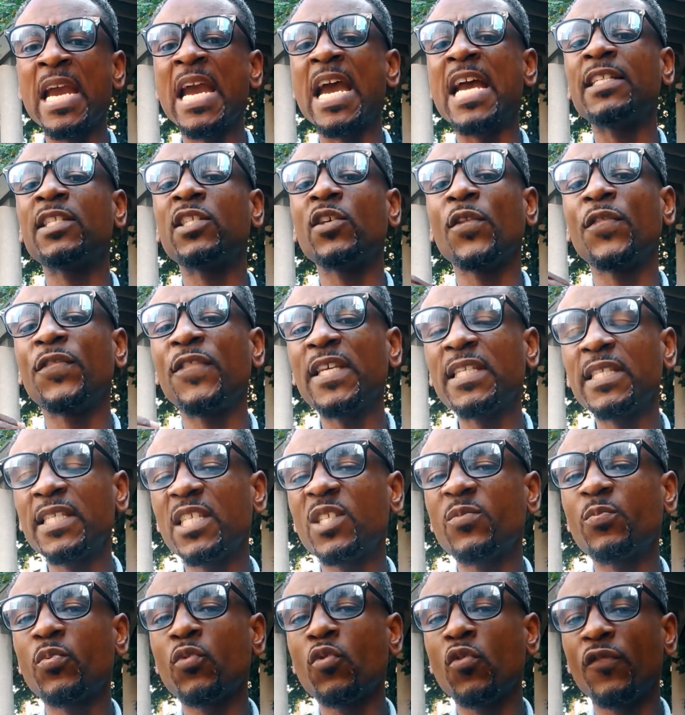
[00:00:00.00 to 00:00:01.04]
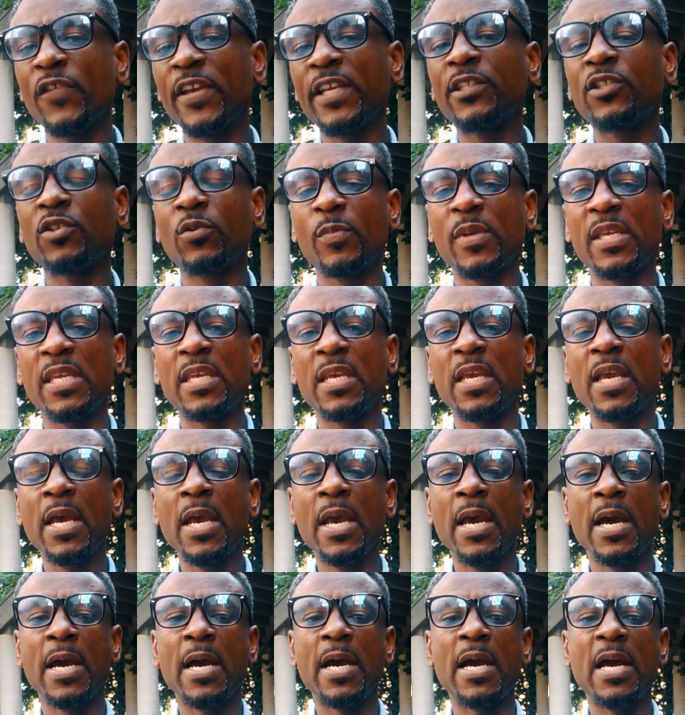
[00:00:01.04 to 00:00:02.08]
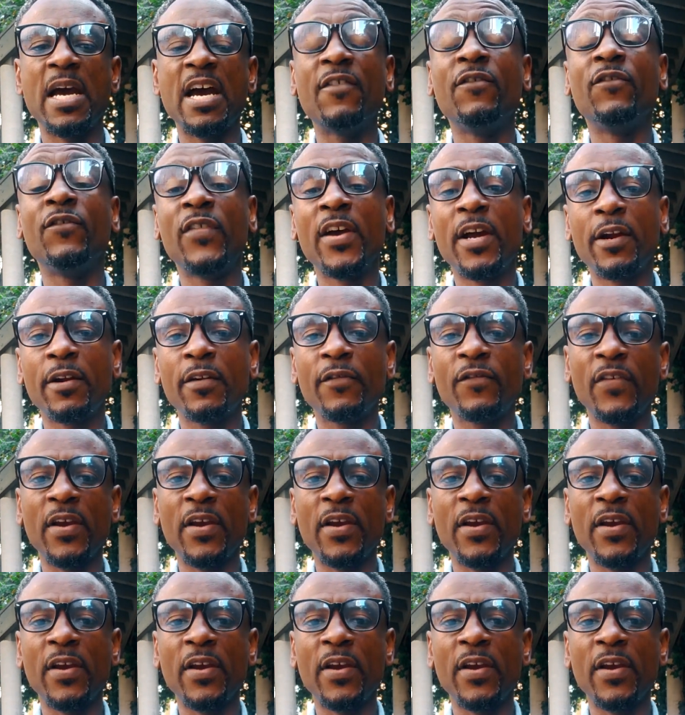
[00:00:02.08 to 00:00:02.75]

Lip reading: And so this is proving to be a very,